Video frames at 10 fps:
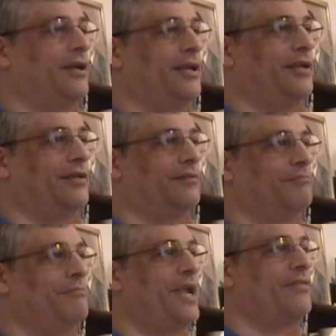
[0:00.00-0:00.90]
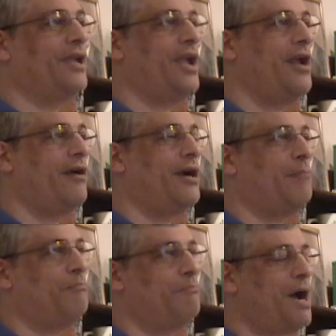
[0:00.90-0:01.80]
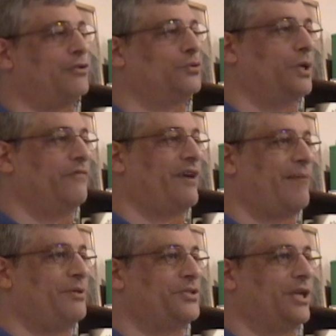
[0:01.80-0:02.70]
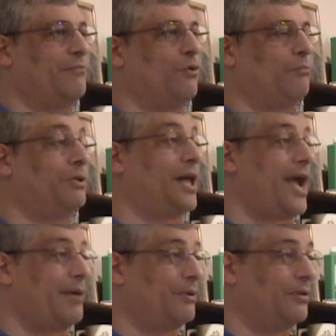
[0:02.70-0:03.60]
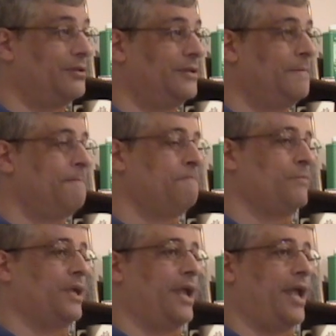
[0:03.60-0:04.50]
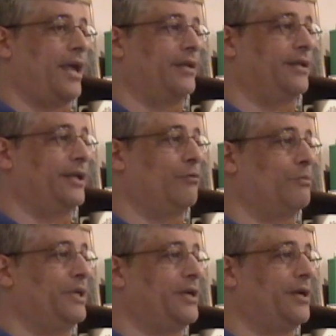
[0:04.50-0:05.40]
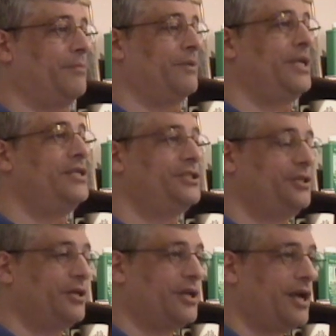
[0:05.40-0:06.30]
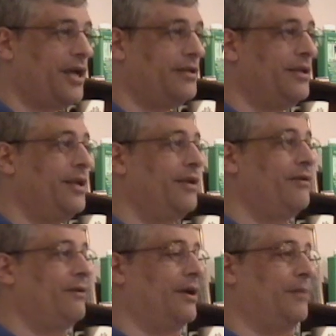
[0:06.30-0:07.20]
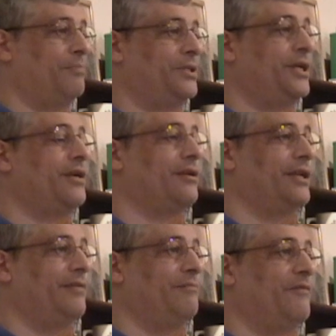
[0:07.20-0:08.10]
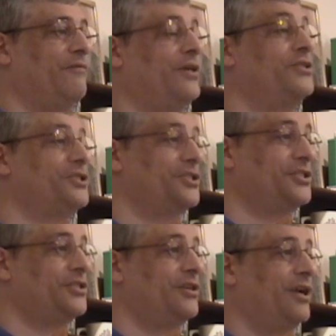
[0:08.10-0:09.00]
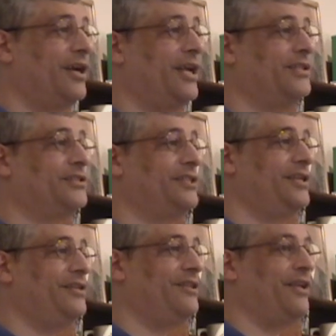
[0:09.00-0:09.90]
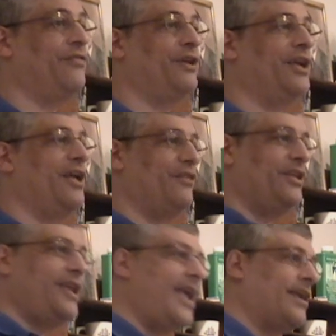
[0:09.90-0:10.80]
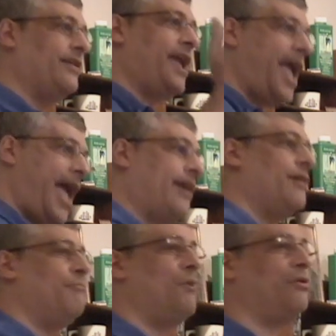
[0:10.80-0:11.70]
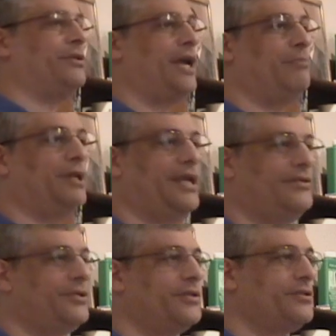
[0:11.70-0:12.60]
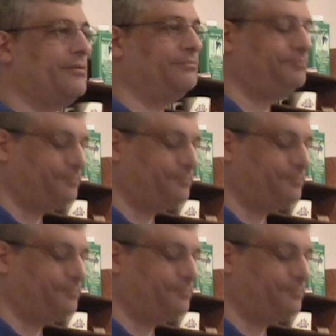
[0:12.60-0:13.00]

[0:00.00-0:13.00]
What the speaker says: It'll make the hair about 25% more pliable, and it will become easier to cut, particularly versus against the yank and hack multi-blade system.